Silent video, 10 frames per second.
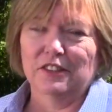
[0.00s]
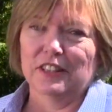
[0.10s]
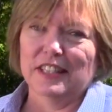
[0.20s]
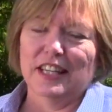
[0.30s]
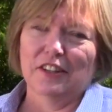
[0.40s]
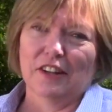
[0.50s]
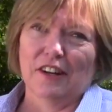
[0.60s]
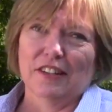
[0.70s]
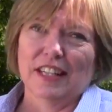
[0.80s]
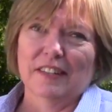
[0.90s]
to container
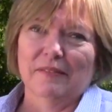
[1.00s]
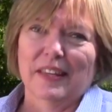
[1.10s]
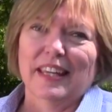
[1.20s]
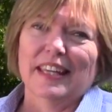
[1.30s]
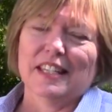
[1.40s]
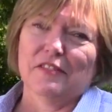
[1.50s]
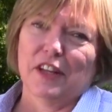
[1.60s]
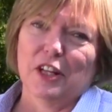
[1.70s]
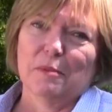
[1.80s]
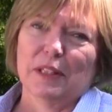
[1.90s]
gardening. It's
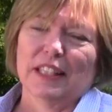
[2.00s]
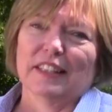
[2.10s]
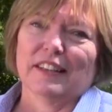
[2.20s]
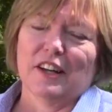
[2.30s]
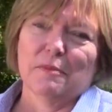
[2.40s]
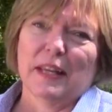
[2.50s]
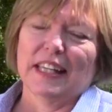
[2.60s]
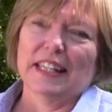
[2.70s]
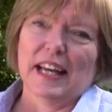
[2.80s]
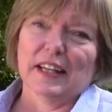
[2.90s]
available at
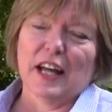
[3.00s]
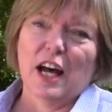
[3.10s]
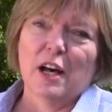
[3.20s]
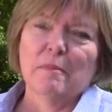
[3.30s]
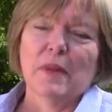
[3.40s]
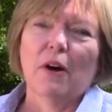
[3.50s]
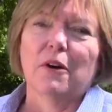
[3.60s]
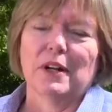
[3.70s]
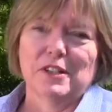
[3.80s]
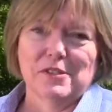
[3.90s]
gardenmaking.com
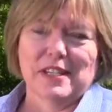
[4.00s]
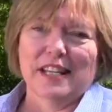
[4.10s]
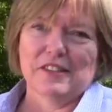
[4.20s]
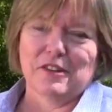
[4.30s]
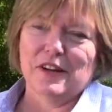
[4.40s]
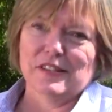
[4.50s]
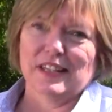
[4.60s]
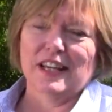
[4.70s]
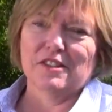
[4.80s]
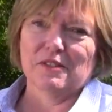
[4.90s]
or at newsstands across
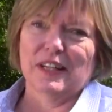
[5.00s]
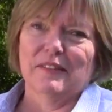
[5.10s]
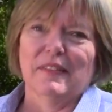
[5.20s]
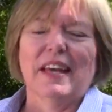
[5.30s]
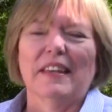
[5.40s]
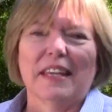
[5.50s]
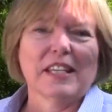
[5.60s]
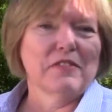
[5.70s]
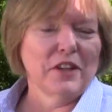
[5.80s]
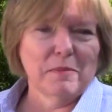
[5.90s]
the country.
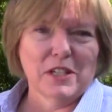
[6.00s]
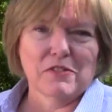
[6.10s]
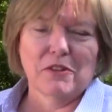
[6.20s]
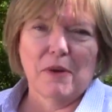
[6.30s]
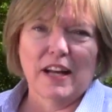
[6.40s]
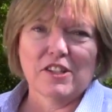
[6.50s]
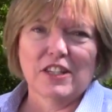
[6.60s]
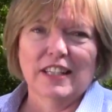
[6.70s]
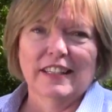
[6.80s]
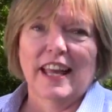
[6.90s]
Thanks very much for
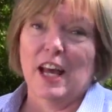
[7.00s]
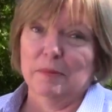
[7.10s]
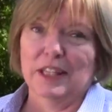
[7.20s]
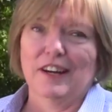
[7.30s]
watching. Happy